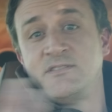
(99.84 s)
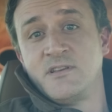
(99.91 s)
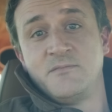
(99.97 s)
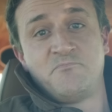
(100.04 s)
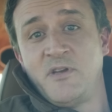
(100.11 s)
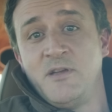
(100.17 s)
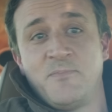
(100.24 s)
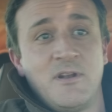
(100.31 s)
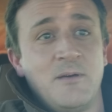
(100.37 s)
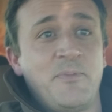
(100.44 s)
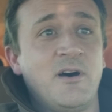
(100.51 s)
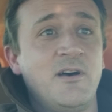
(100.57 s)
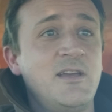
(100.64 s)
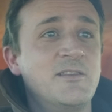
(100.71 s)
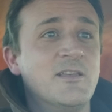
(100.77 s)
that people are
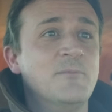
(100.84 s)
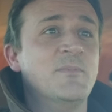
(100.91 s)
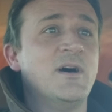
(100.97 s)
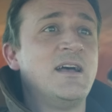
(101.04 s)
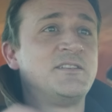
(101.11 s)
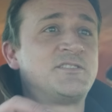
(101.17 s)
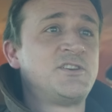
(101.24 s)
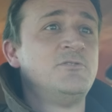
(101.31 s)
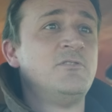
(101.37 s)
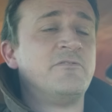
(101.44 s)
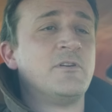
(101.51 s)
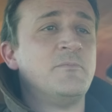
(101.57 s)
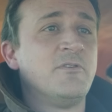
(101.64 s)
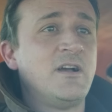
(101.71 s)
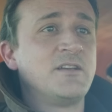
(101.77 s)
buying them, and 2 of
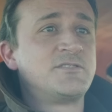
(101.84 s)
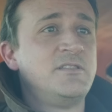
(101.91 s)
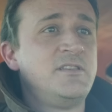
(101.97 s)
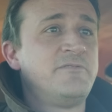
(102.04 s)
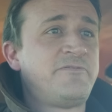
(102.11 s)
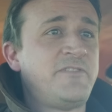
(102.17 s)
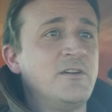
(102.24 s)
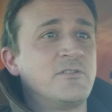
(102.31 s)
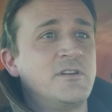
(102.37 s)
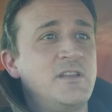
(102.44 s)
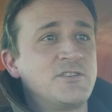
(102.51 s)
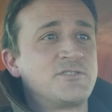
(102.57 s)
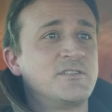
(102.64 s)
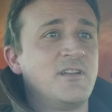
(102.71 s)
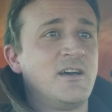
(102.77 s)
them are actually the Field
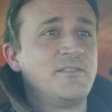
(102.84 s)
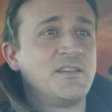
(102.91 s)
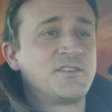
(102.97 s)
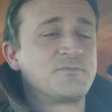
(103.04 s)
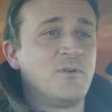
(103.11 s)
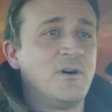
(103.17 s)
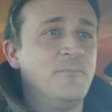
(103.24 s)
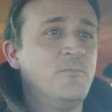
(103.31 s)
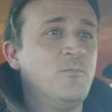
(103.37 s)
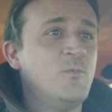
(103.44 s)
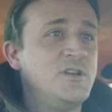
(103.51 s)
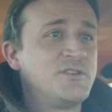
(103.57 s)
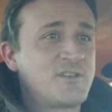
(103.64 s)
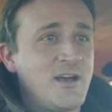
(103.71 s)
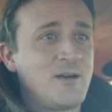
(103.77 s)
Edition, like this one,
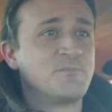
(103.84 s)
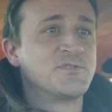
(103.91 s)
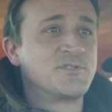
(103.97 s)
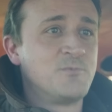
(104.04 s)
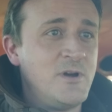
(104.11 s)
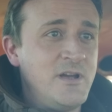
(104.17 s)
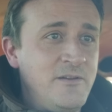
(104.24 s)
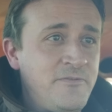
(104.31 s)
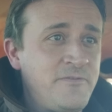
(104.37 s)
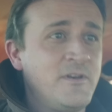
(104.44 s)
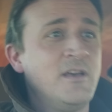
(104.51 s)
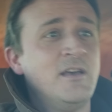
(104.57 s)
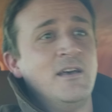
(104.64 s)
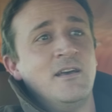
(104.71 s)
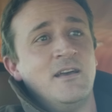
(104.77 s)
which comes with,
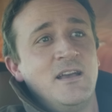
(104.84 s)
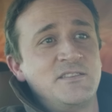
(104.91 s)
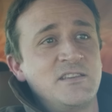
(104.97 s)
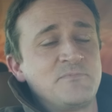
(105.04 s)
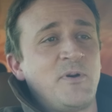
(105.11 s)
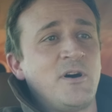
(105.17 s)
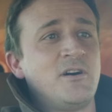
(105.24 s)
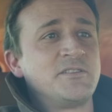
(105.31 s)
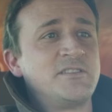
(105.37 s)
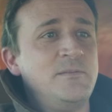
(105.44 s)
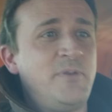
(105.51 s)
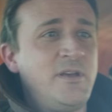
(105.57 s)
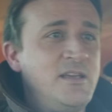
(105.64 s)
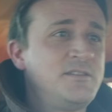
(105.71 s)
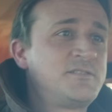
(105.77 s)
as its party
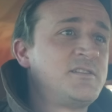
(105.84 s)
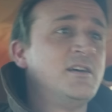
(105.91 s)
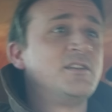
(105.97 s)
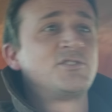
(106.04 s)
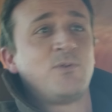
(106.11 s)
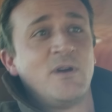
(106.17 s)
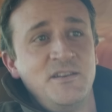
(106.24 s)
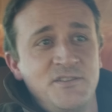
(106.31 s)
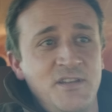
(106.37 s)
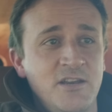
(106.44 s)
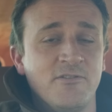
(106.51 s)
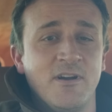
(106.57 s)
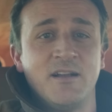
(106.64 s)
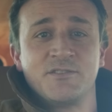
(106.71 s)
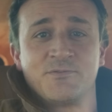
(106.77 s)
piece, 20
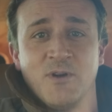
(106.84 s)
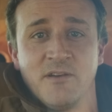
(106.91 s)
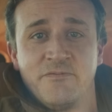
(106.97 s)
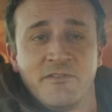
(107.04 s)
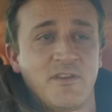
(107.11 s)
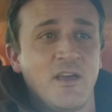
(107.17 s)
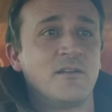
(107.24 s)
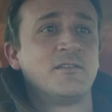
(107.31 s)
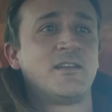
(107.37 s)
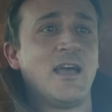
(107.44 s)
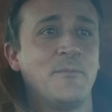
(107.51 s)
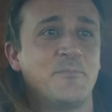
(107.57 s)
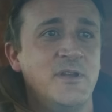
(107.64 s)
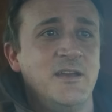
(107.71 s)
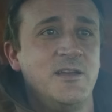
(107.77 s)
grand's worth of gun
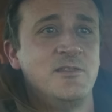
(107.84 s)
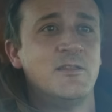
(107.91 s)
cabinet in